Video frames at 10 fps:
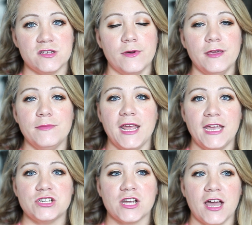So him and
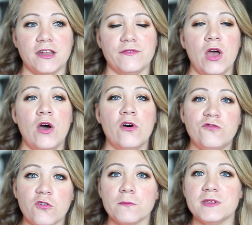Aja kind of
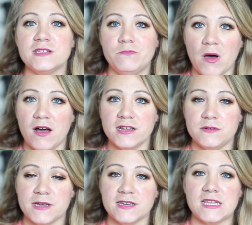form this bond
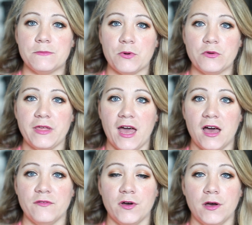because they both
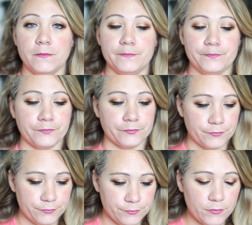have um,
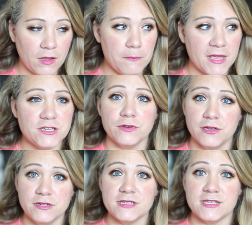mental
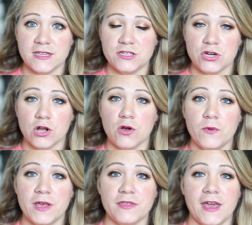illness that they struggle
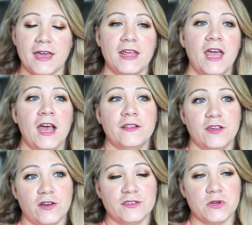with, and
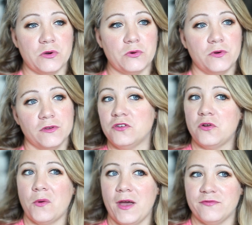they also, you
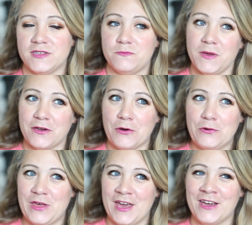know, have this bingo
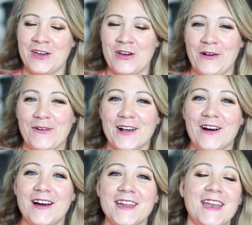thing going
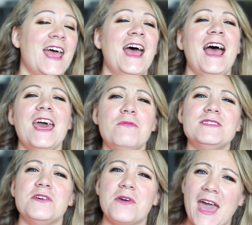on, and it
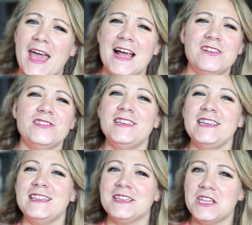was okay. I just
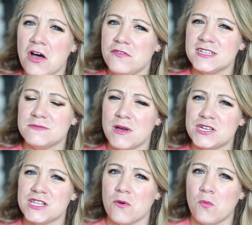didn't love it as
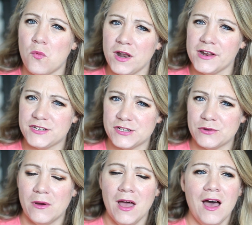much as I wanted
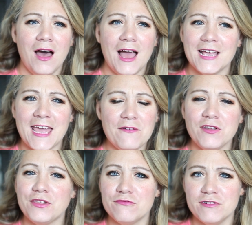to. I gave
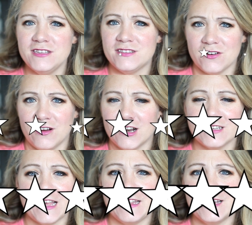it a three
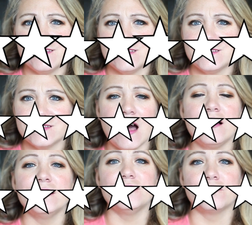stars. I think it's a
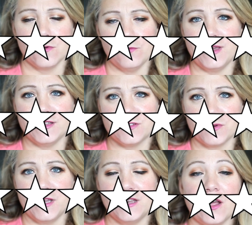solid romance
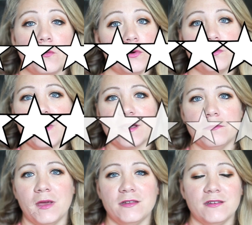read, and I would
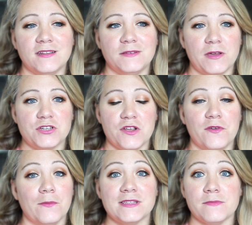recommend it, especially if
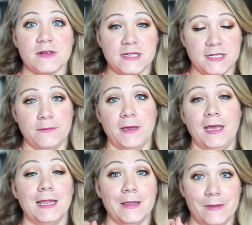you want something
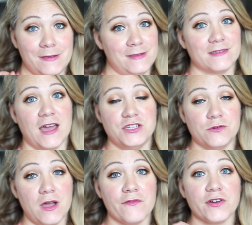steamy. This has got you
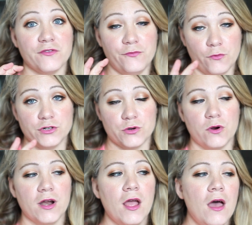covered for
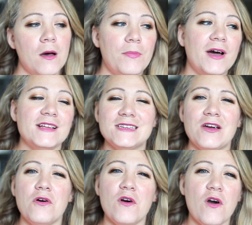sure. But
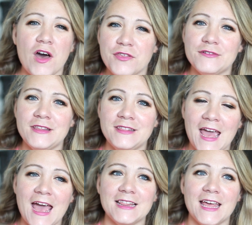other than
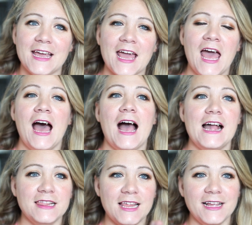that, like,
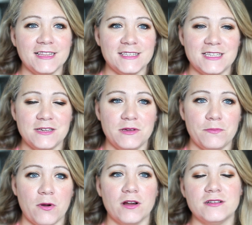I like the
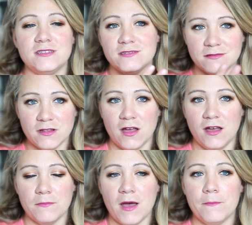steamy parts,
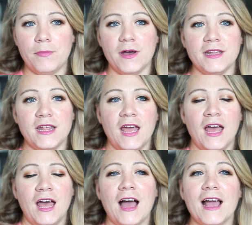um, but
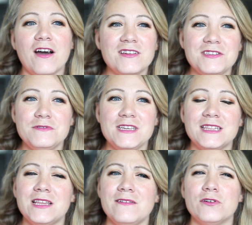I also
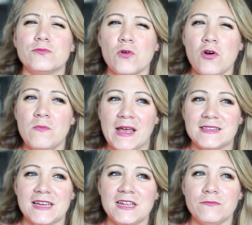didn't love the
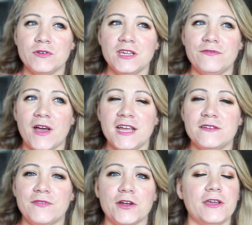romance. I didn't really find
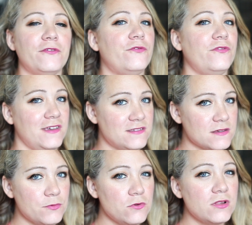it very
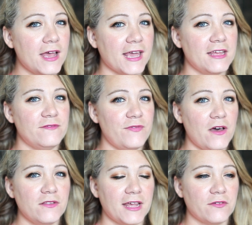feasible. Like, it
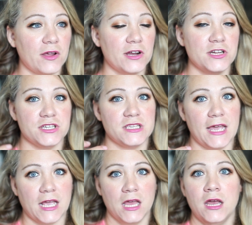felt like very just
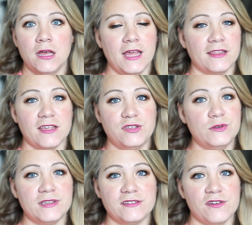like, like as soon
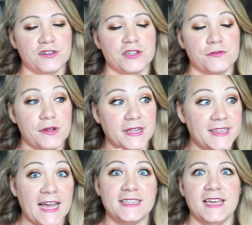as they saw each other, they were like,
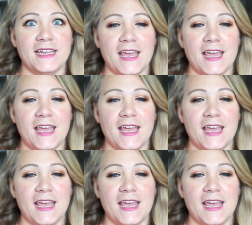that's it.